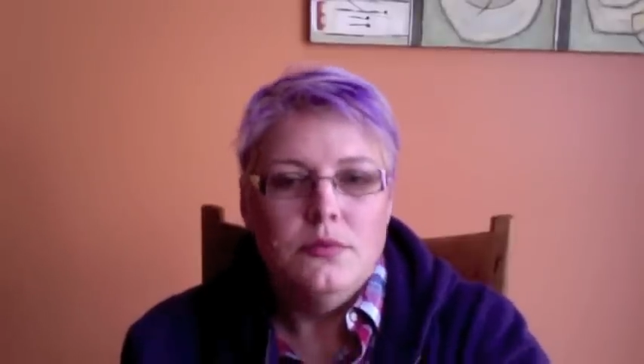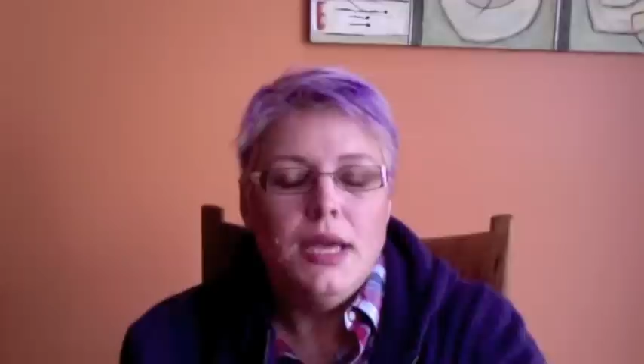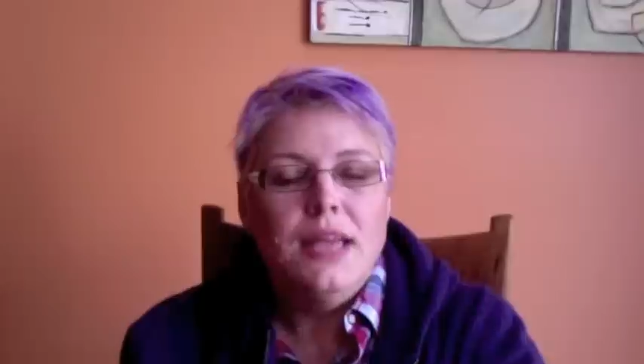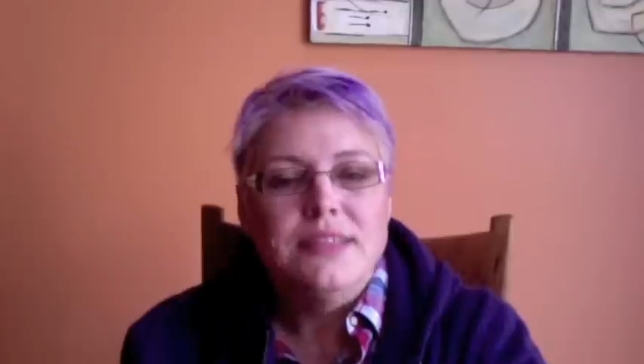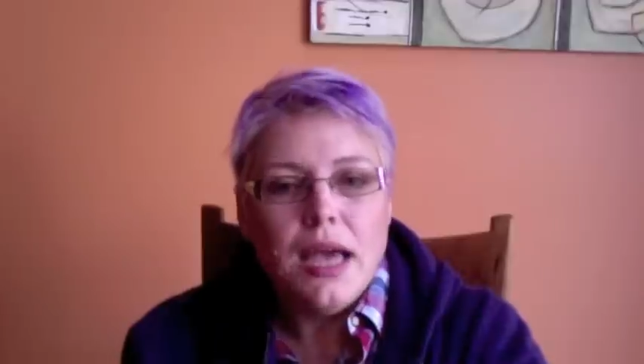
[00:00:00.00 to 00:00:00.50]

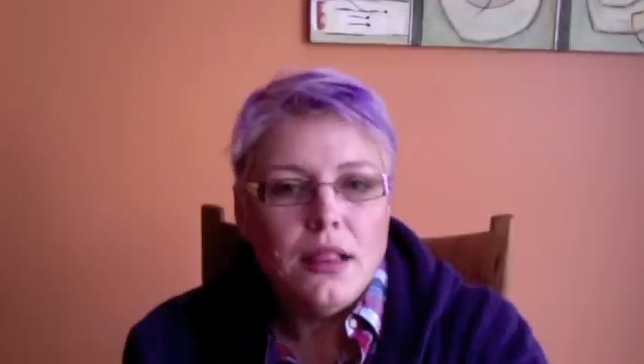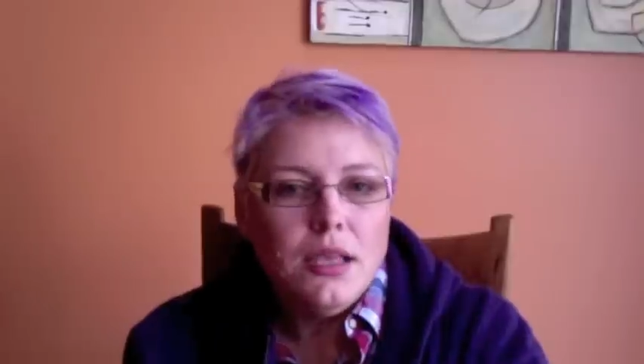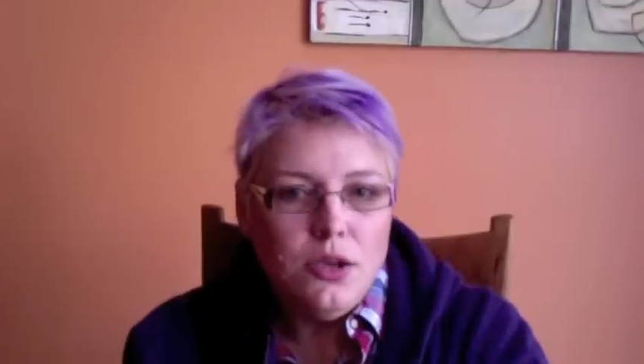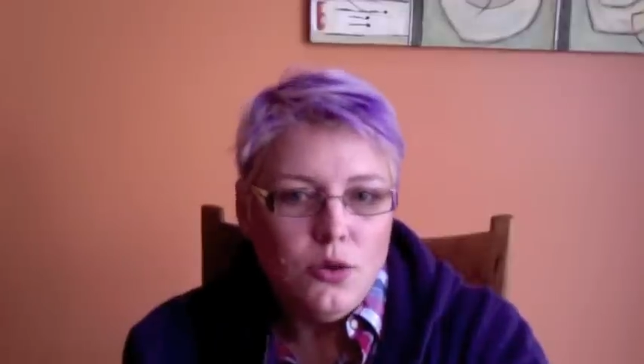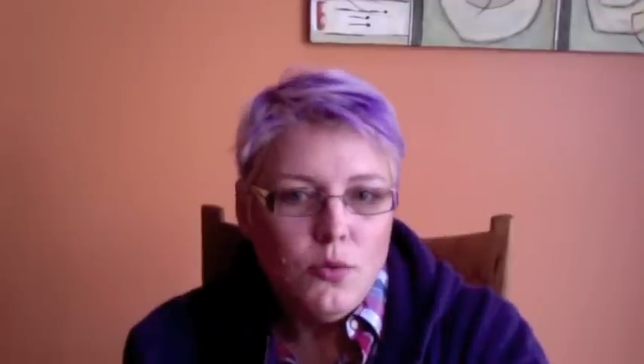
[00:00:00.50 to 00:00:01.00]
and
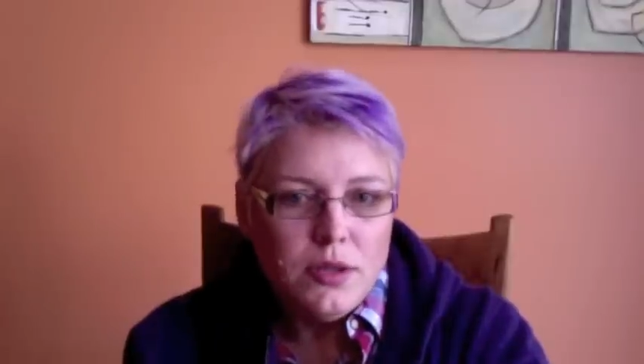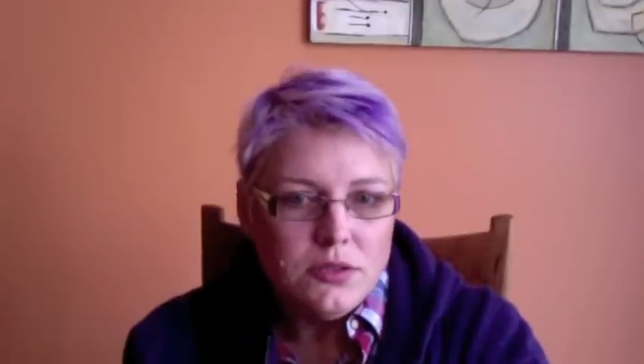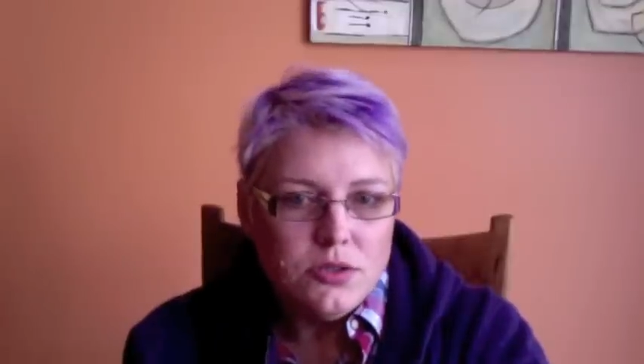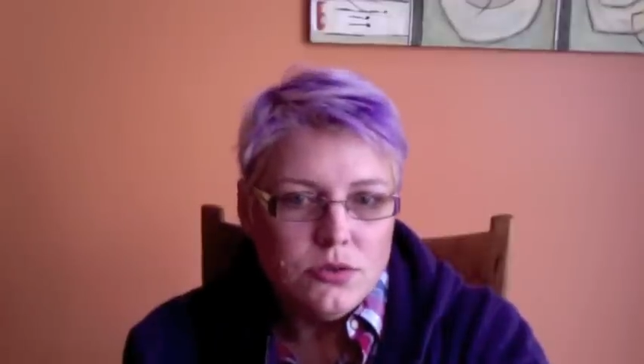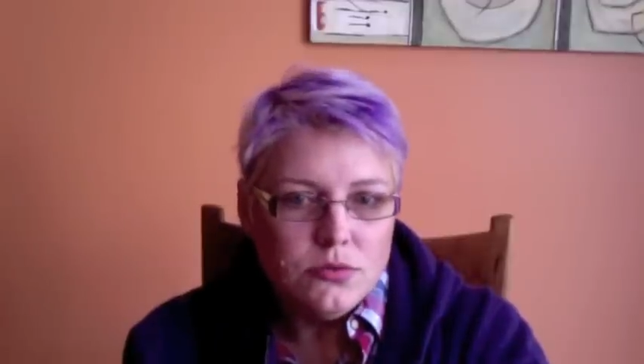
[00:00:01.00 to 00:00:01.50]
telling you what
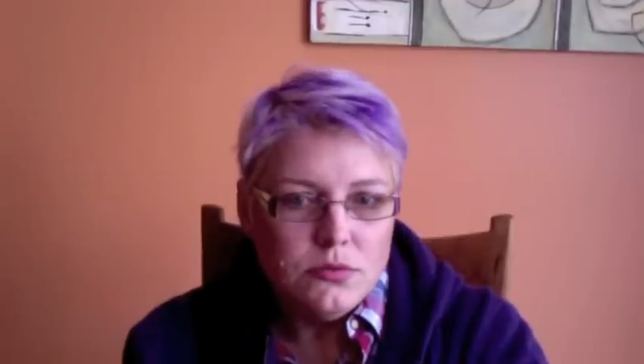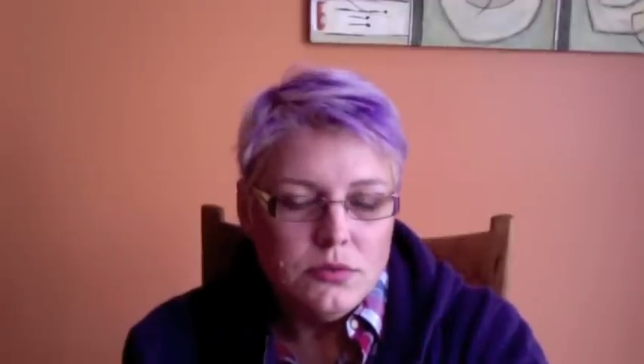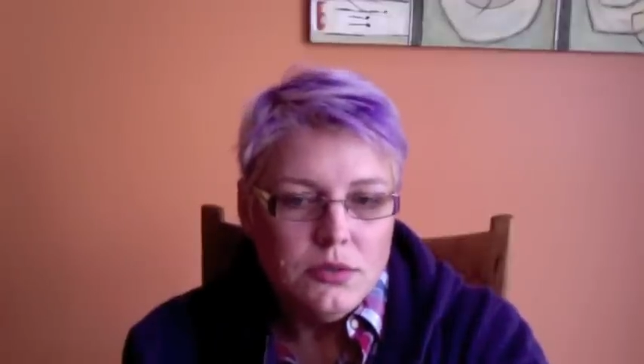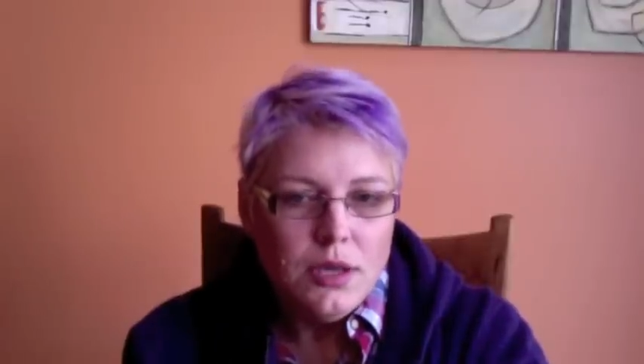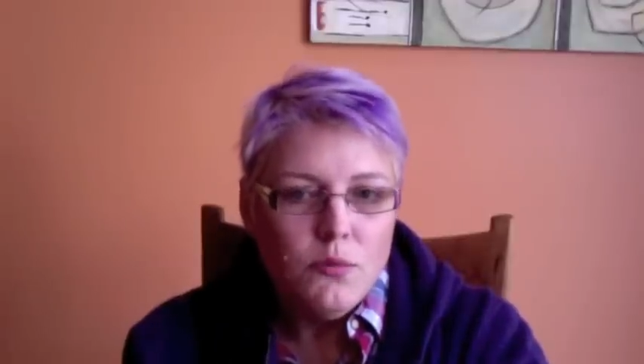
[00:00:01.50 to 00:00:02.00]
to do
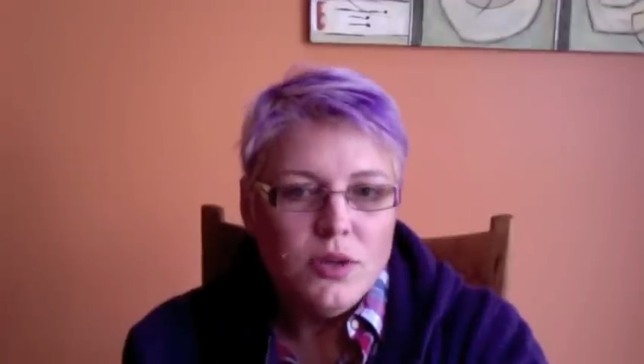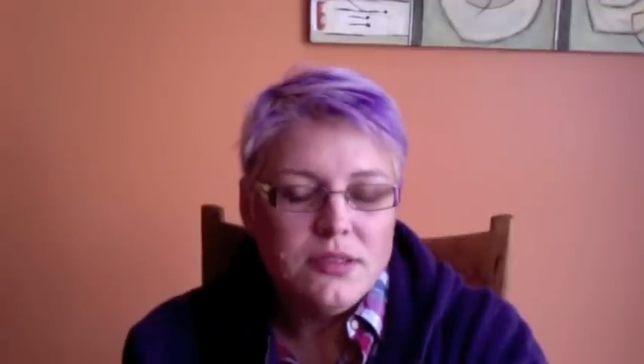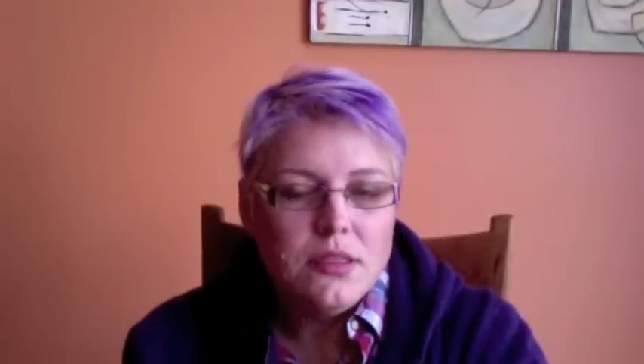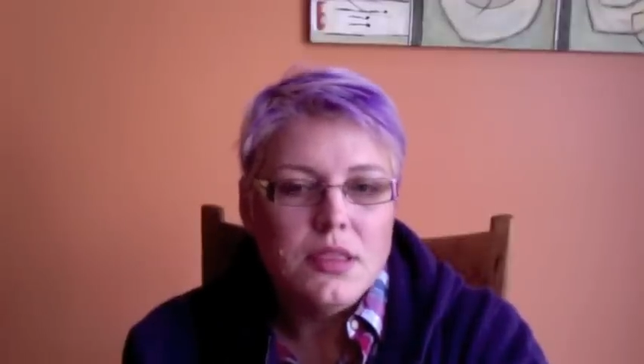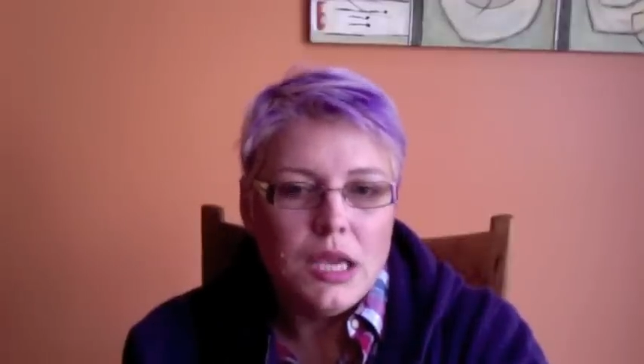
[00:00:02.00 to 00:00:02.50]
and what
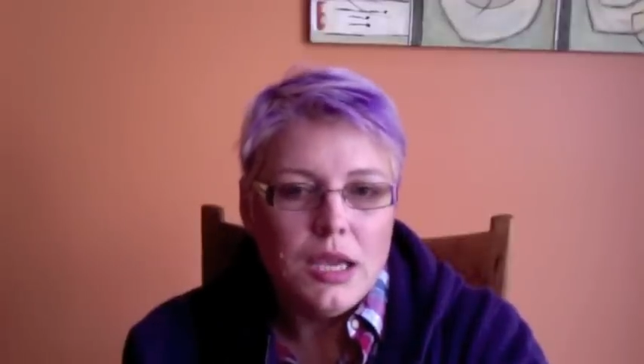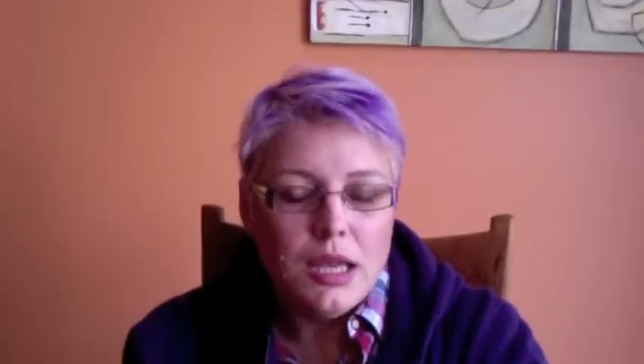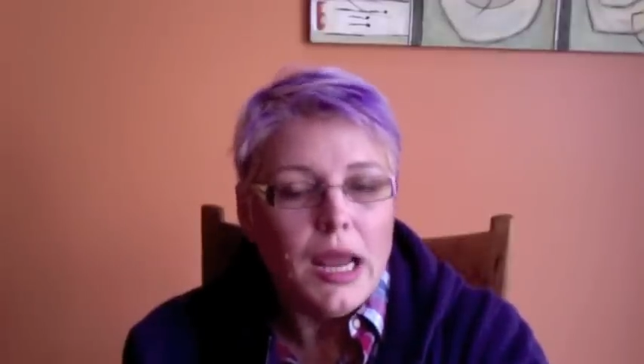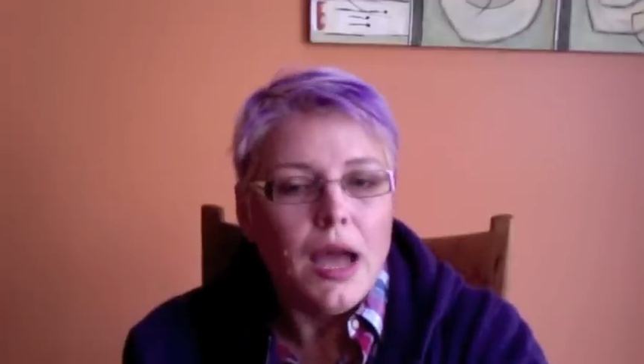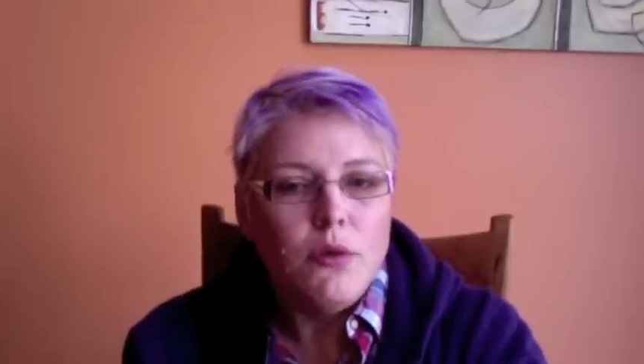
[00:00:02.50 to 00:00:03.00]
to think
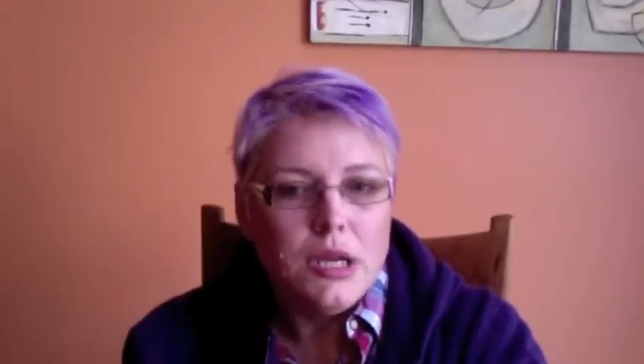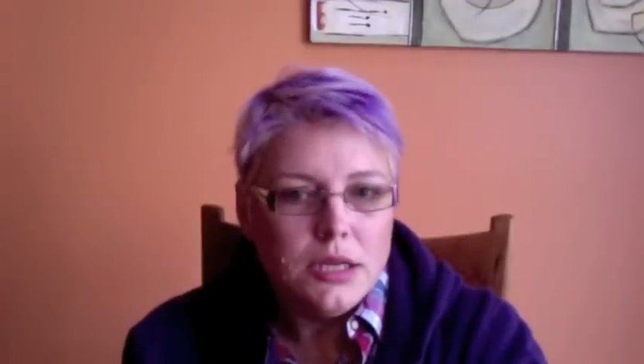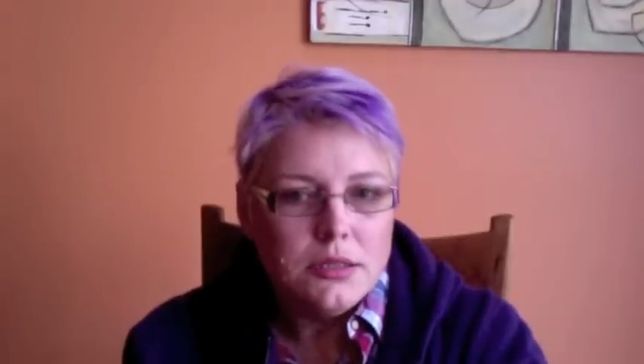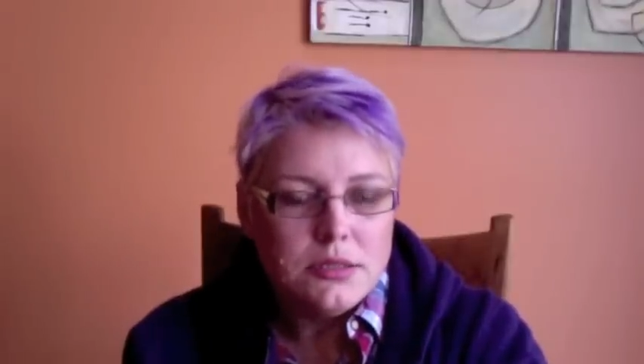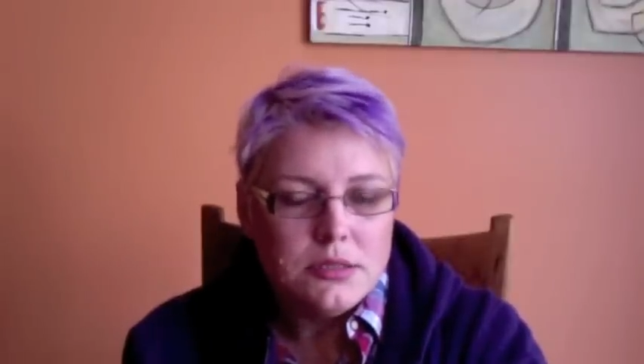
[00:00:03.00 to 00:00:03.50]
and how it
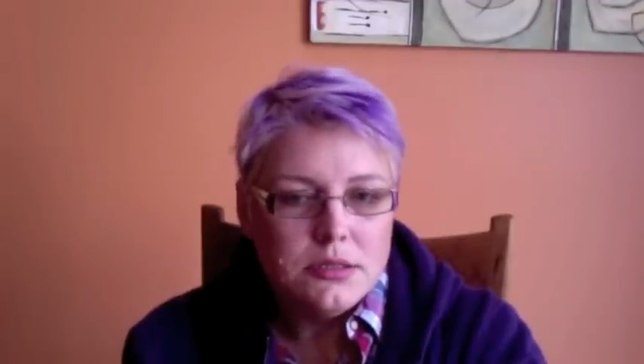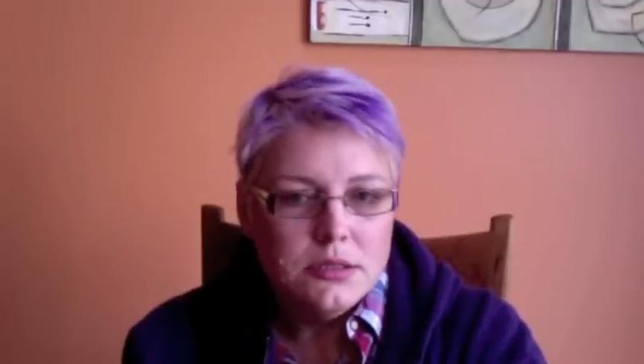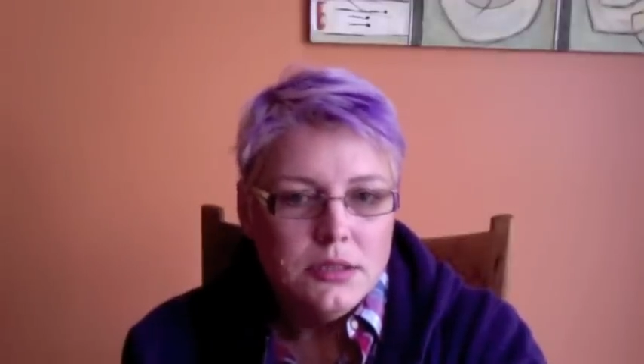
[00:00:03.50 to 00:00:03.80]
is.